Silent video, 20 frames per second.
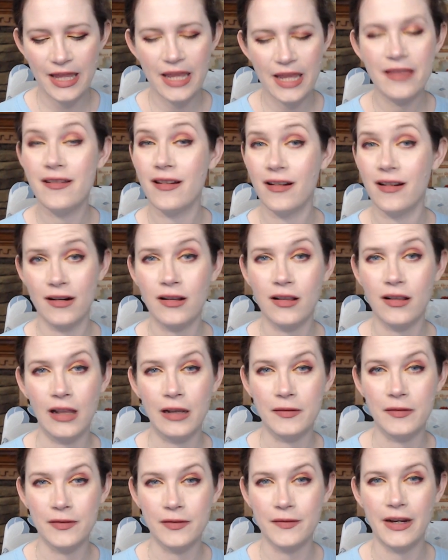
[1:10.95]
in the article
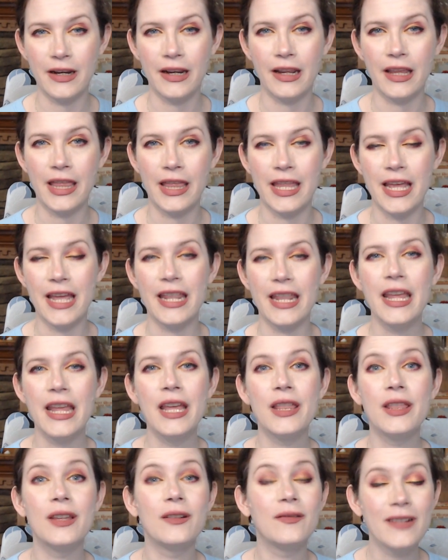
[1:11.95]
I was reading that
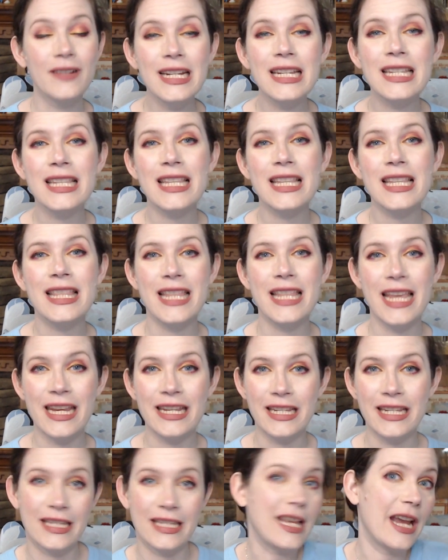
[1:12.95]
the reason they
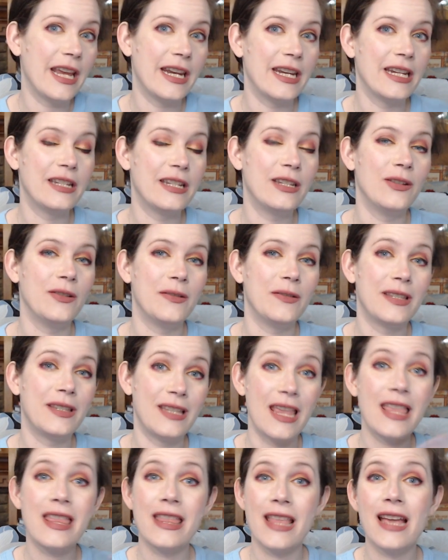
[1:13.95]
decided to
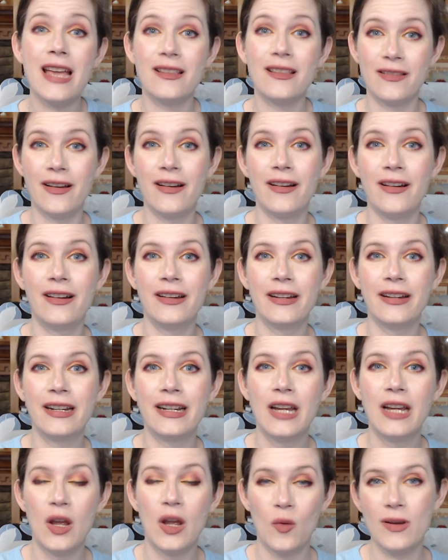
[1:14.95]
sing that
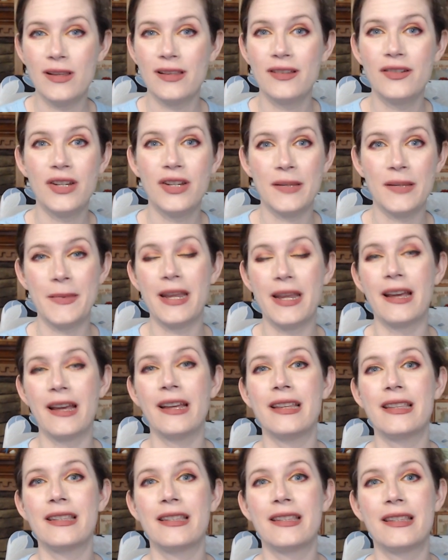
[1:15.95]
song wasn't just
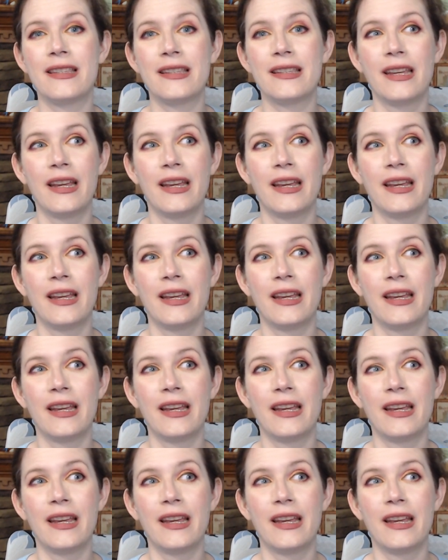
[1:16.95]
because